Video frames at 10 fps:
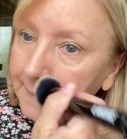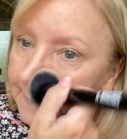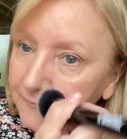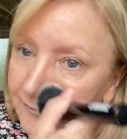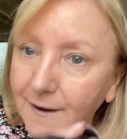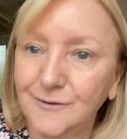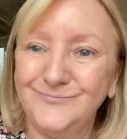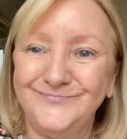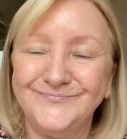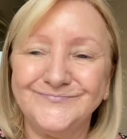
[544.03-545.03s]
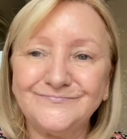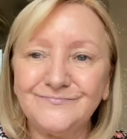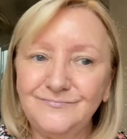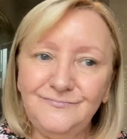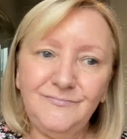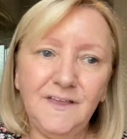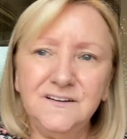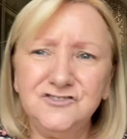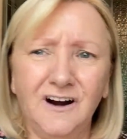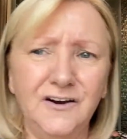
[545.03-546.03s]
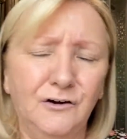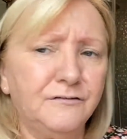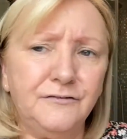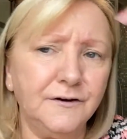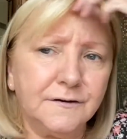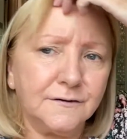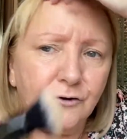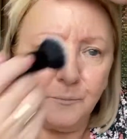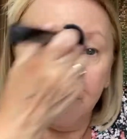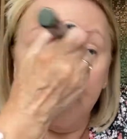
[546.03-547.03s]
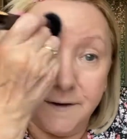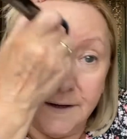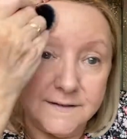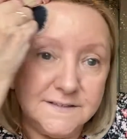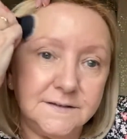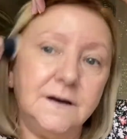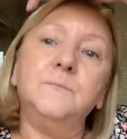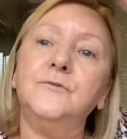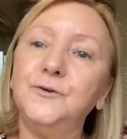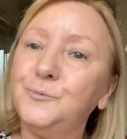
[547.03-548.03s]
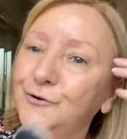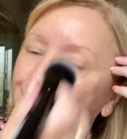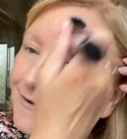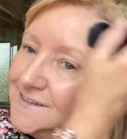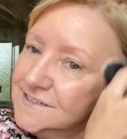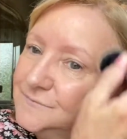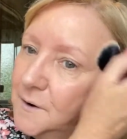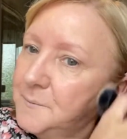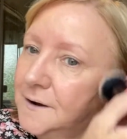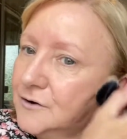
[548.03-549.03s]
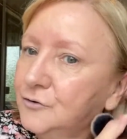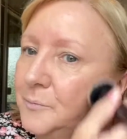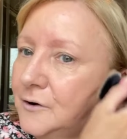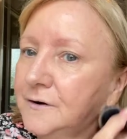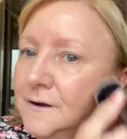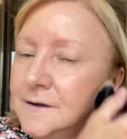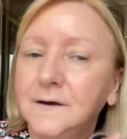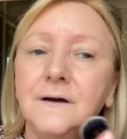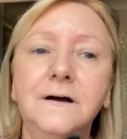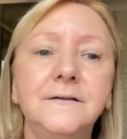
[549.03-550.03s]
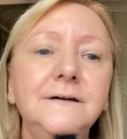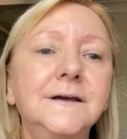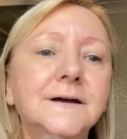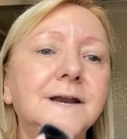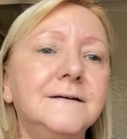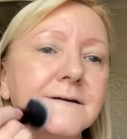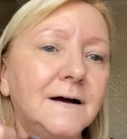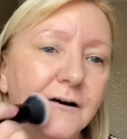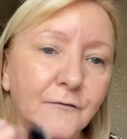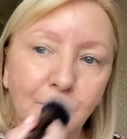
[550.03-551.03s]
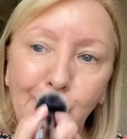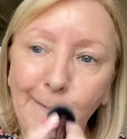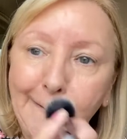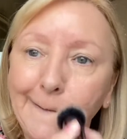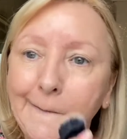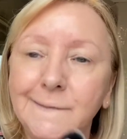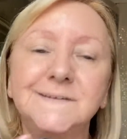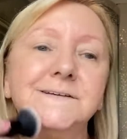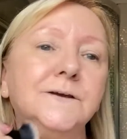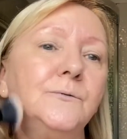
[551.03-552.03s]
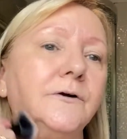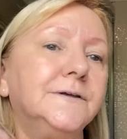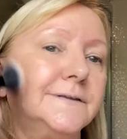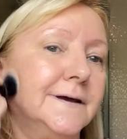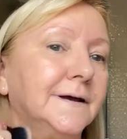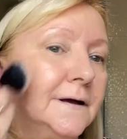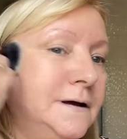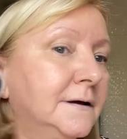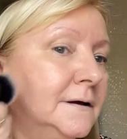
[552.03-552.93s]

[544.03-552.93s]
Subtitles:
leave that dry off for a couple of minutes, and then I'm going to put the rest of my makeup on, and then you can have a look and see what you think.